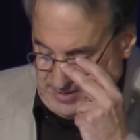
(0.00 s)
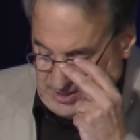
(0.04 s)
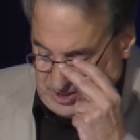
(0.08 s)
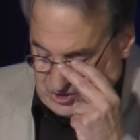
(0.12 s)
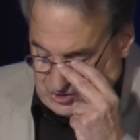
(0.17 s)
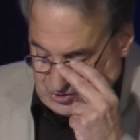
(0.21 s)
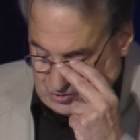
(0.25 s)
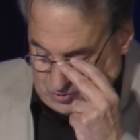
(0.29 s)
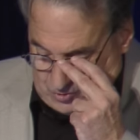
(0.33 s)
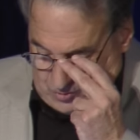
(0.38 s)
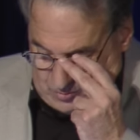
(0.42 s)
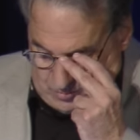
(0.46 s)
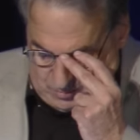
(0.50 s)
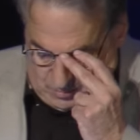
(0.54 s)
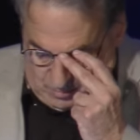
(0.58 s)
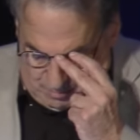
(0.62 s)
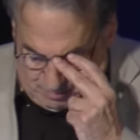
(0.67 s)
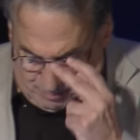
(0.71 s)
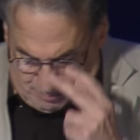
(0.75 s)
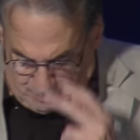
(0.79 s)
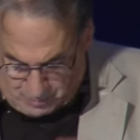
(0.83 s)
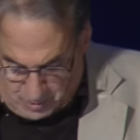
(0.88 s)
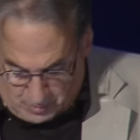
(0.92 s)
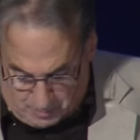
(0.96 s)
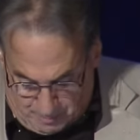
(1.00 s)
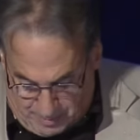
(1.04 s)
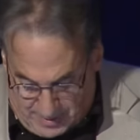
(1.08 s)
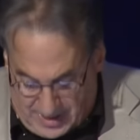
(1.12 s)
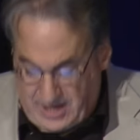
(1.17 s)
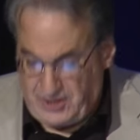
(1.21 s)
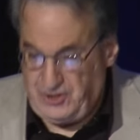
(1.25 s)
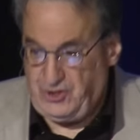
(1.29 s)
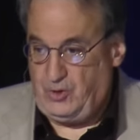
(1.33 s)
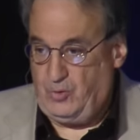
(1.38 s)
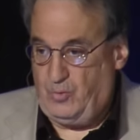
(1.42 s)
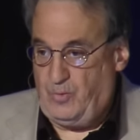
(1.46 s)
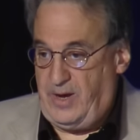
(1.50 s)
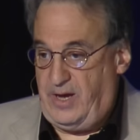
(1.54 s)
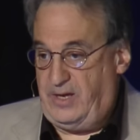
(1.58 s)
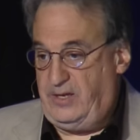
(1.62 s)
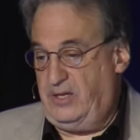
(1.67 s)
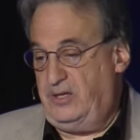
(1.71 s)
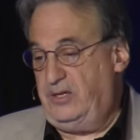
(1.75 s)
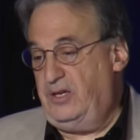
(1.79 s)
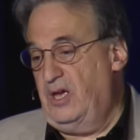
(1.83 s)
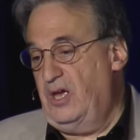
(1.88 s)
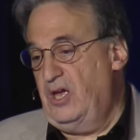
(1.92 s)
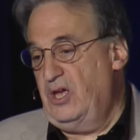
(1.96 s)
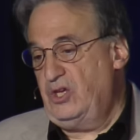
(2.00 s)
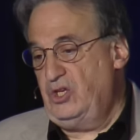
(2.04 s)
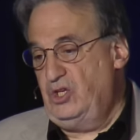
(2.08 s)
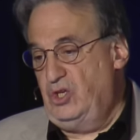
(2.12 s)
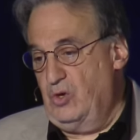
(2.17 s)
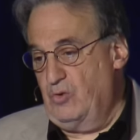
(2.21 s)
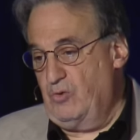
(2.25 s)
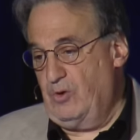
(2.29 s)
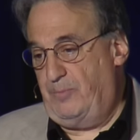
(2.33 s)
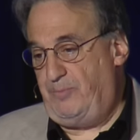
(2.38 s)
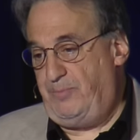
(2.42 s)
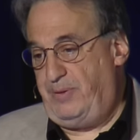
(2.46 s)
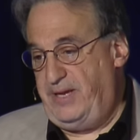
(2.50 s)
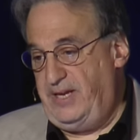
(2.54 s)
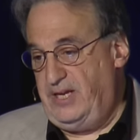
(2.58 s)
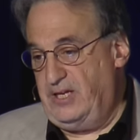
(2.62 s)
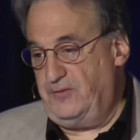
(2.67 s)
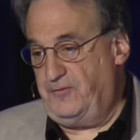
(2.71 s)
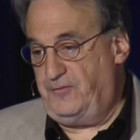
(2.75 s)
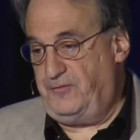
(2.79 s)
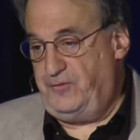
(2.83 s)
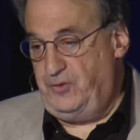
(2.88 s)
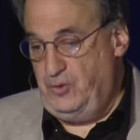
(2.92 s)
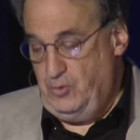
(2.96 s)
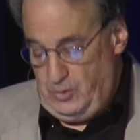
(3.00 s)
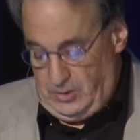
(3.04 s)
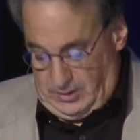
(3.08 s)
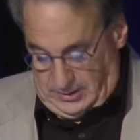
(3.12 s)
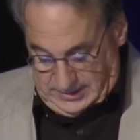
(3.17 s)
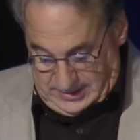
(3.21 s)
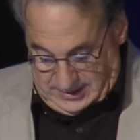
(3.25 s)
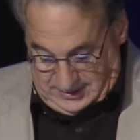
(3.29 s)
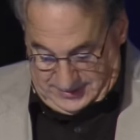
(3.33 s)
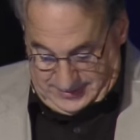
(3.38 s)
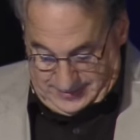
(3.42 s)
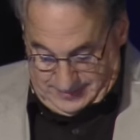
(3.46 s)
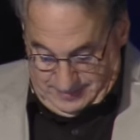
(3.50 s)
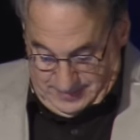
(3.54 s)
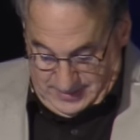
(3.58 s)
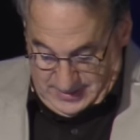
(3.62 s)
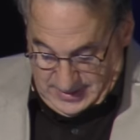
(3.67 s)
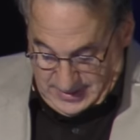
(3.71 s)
mixture perpetuated European feudalism,